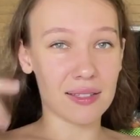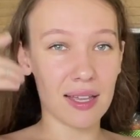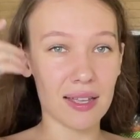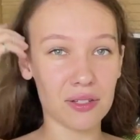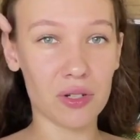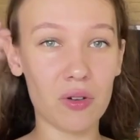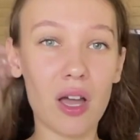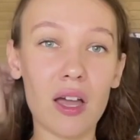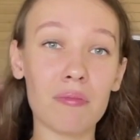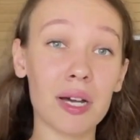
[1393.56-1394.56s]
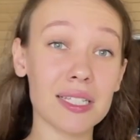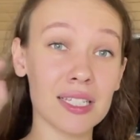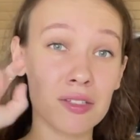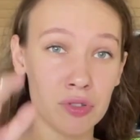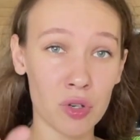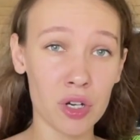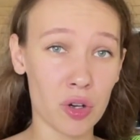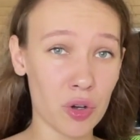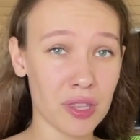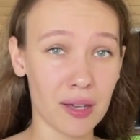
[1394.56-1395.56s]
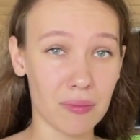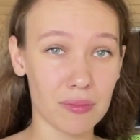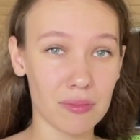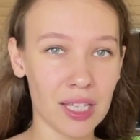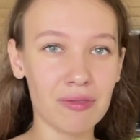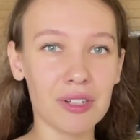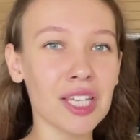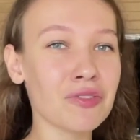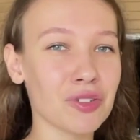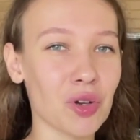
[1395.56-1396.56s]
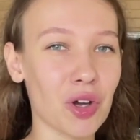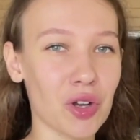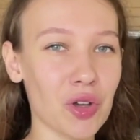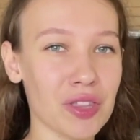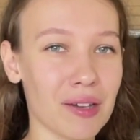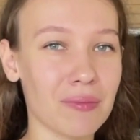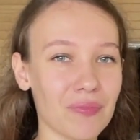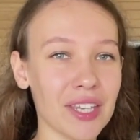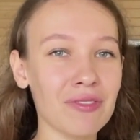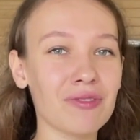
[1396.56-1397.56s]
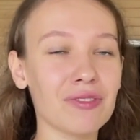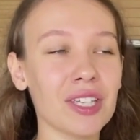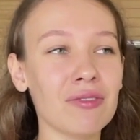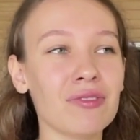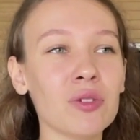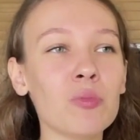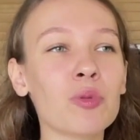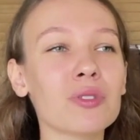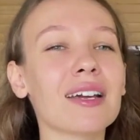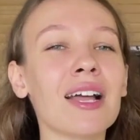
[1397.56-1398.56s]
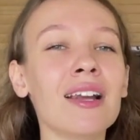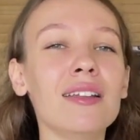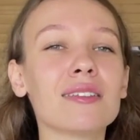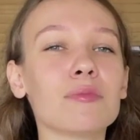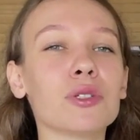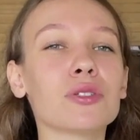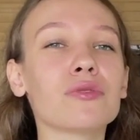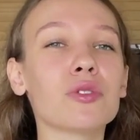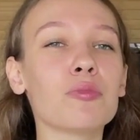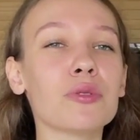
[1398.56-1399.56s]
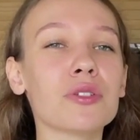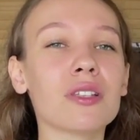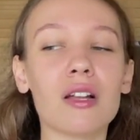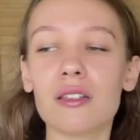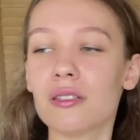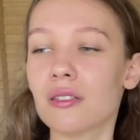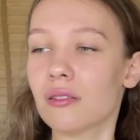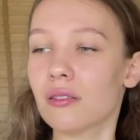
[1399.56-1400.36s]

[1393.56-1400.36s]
that, you know. But if you annoy them, even if you annoy them, if you put a little bit of your personality,